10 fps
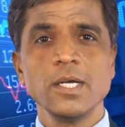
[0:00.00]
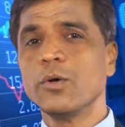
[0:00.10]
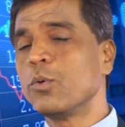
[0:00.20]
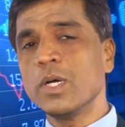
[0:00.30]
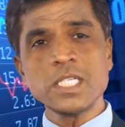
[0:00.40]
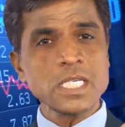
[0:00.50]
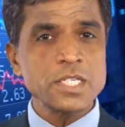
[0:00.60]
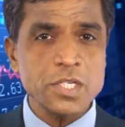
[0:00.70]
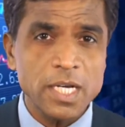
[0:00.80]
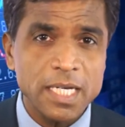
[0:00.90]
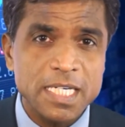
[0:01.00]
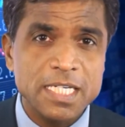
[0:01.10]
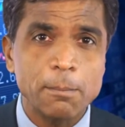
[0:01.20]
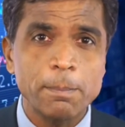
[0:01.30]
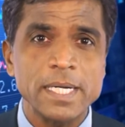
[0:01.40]
Once engineering is
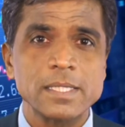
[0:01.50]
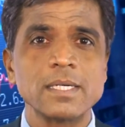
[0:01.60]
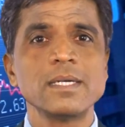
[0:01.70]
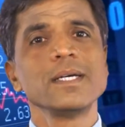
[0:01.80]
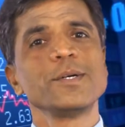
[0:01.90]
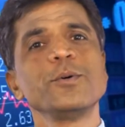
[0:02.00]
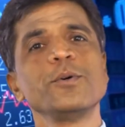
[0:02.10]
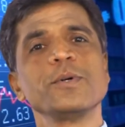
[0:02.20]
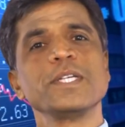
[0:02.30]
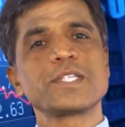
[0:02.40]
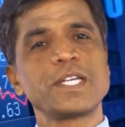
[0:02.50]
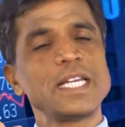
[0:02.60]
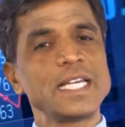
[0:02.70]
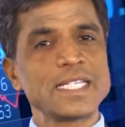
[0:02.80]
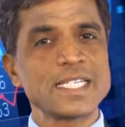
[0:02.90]
completed, oh,
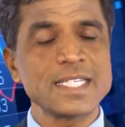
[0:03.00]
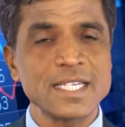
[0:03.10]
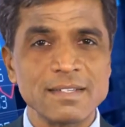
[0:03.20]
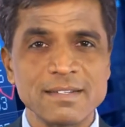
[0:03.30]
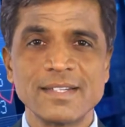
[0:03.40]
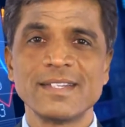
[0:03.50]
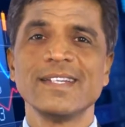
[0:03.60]
engineering is easy.